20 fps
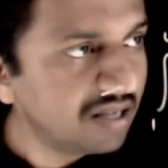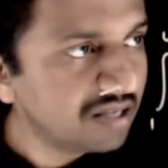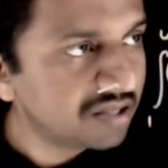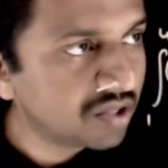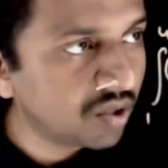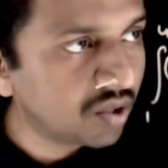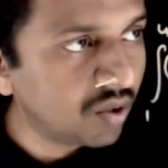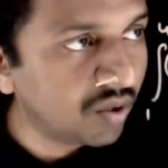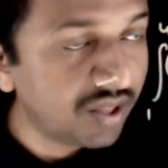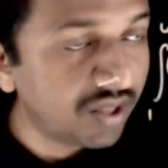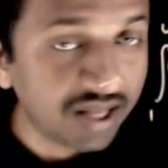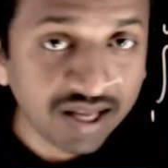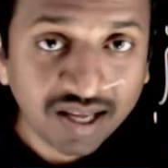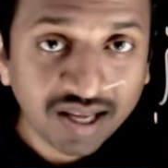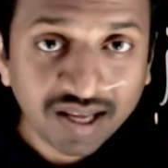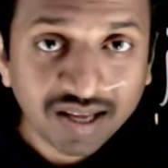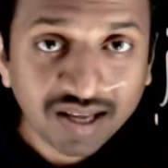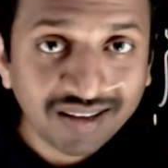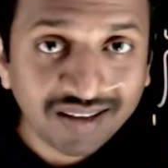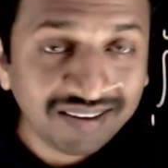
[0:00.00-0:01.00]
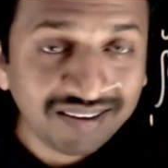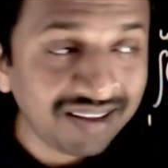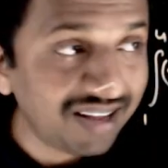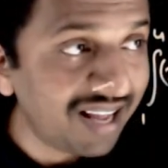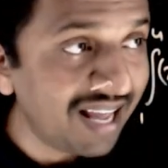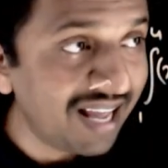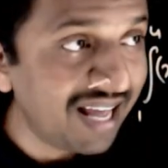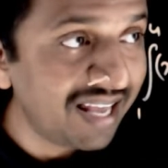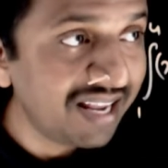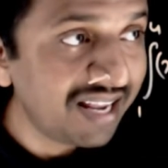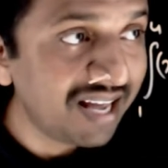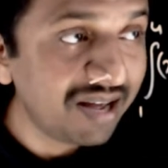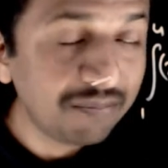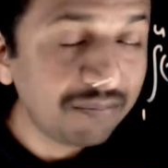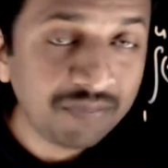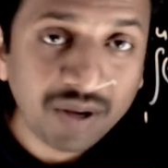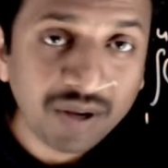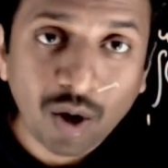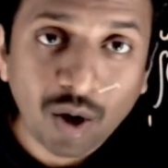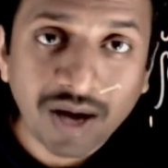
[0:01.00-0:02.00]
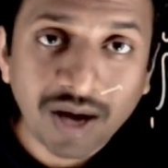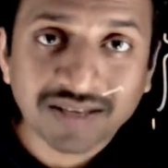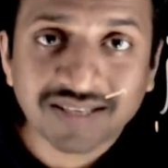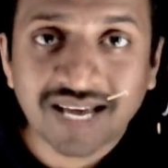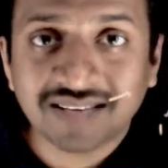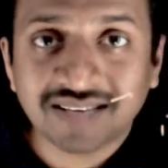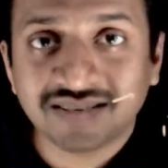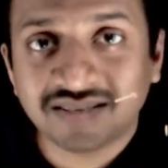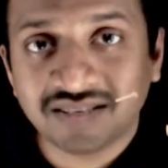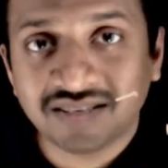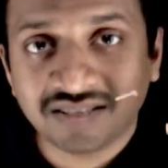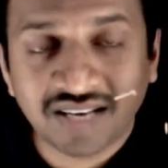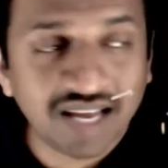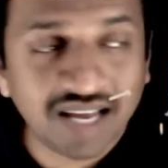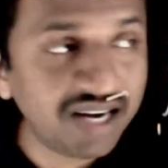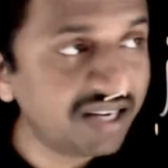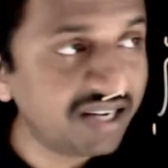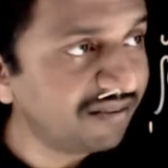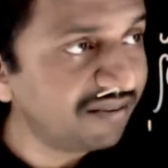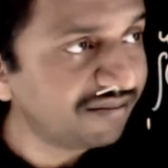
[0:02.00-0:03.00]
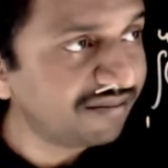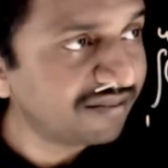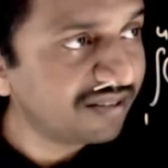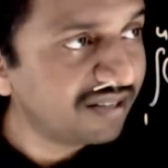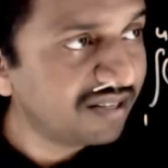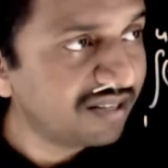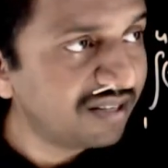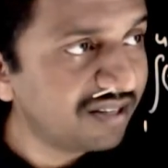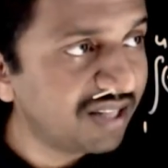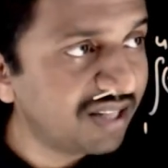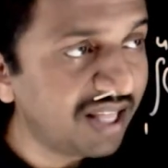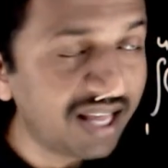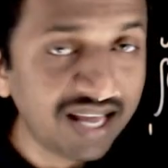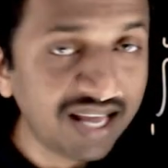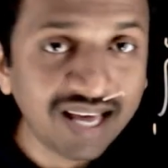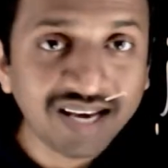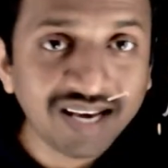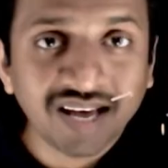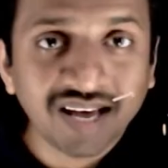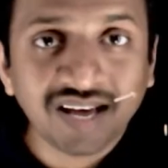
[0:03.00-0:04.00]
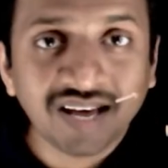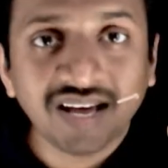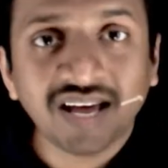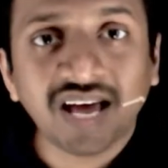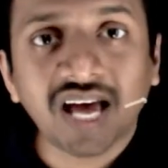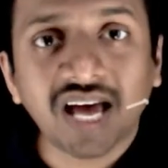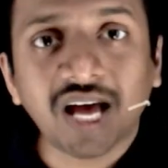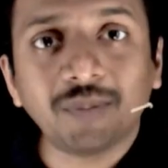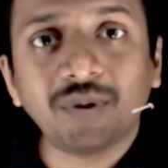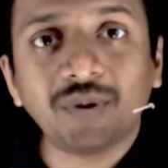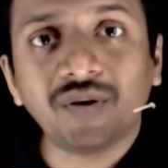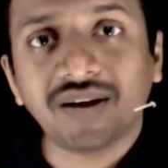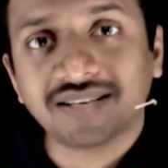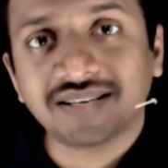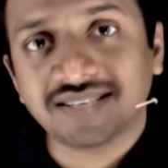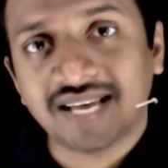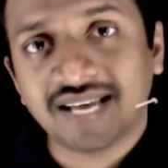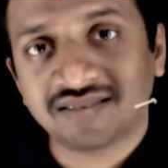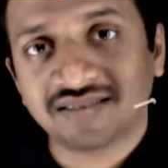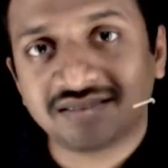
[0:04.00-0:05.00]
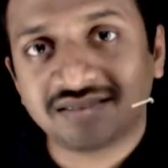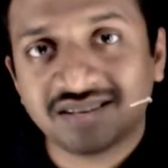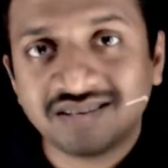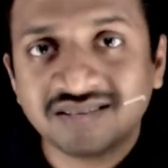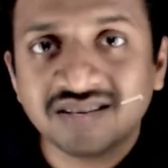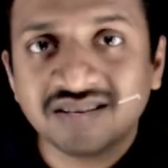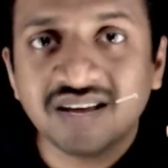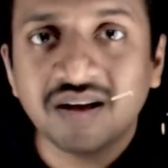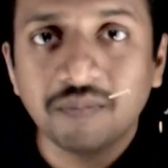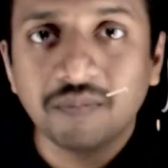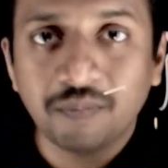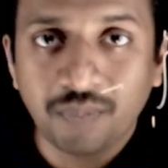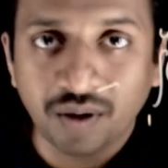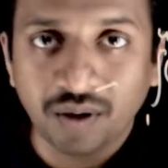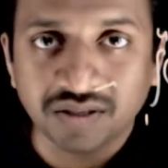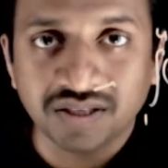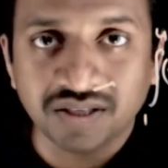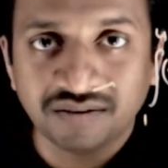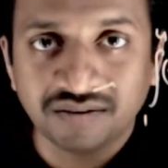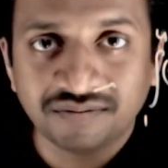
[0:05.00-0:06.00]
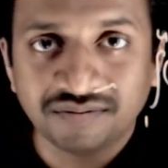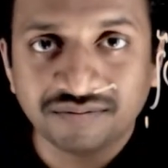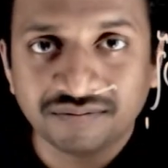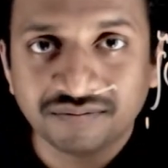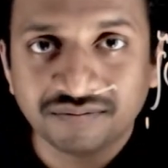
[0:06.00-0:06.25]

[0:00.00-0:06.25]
So the area below x-axis is negative, the area above x-axis is positive.